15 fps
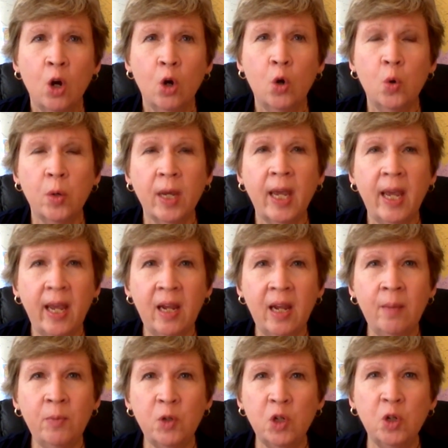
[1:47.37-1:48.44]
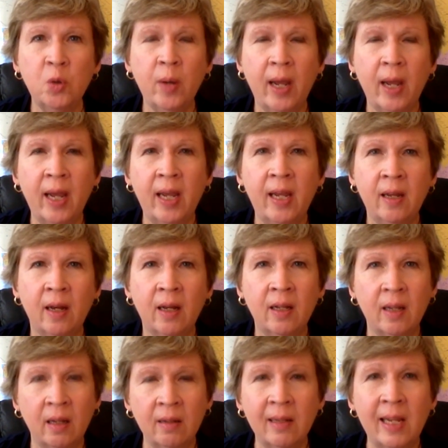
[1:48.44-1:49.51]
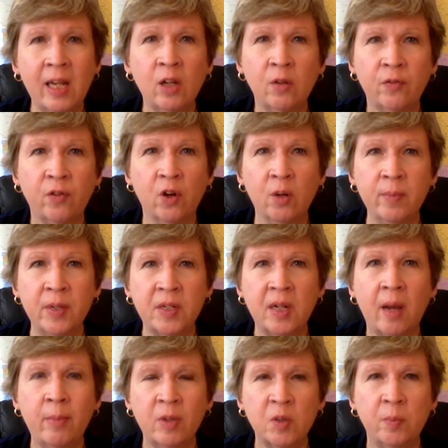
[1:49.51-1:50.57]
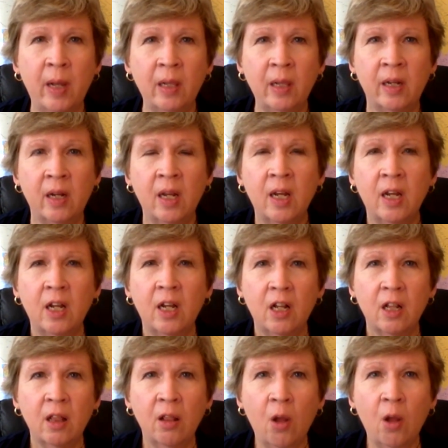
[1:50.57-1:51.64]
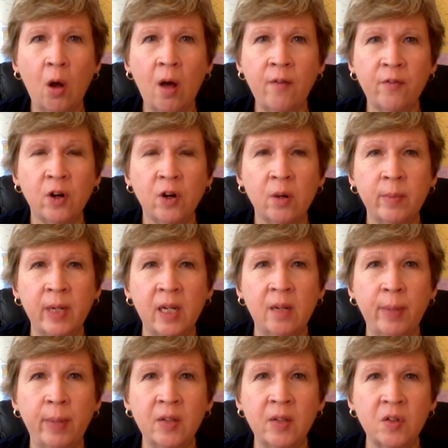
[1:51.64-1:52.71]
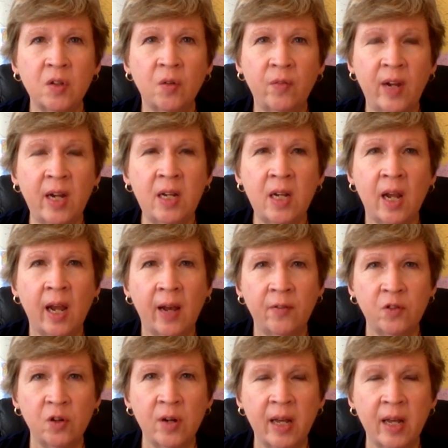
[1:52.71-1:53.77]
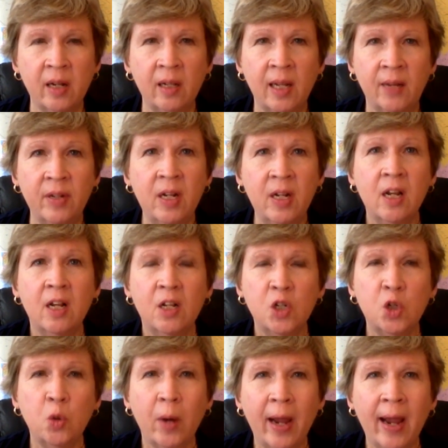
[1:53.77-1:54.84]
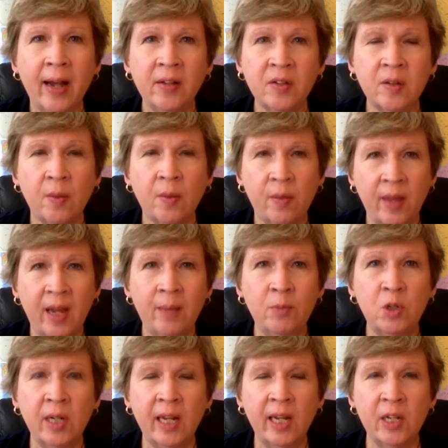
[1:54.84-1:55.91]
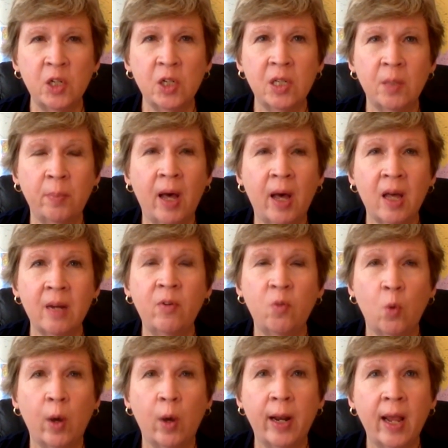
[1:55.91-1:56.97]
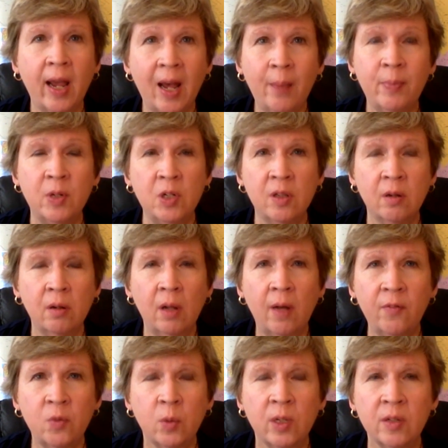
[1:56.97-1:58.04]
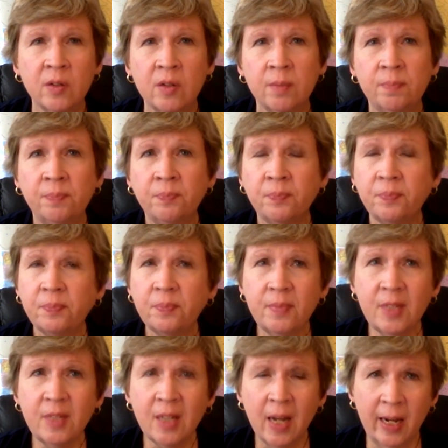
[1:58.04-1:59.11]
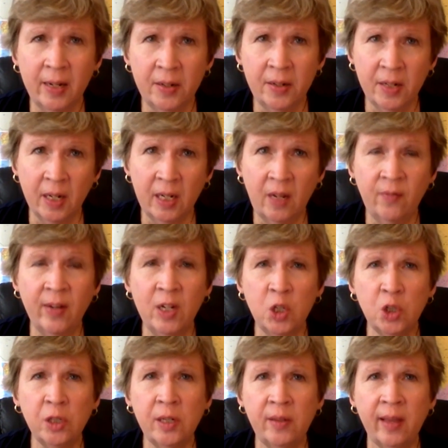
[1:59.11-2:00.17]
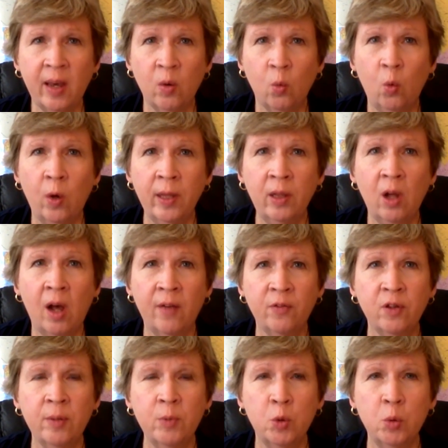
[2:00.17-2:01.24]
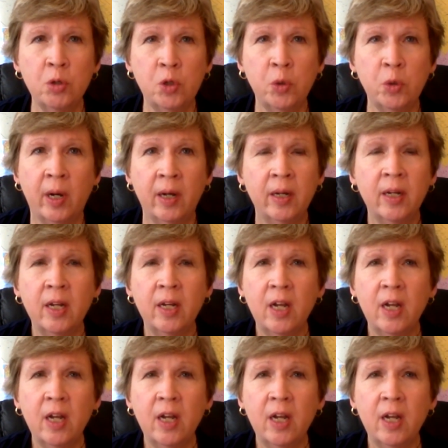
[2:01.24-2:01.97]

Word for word: who came to a, uh, a legal firm, the Thomas Mellon law firm in Pennsylvania after 9 11, to ask them to get to the bottom of what happened to their loved ones. And uh, eventually, that one law firm grew to a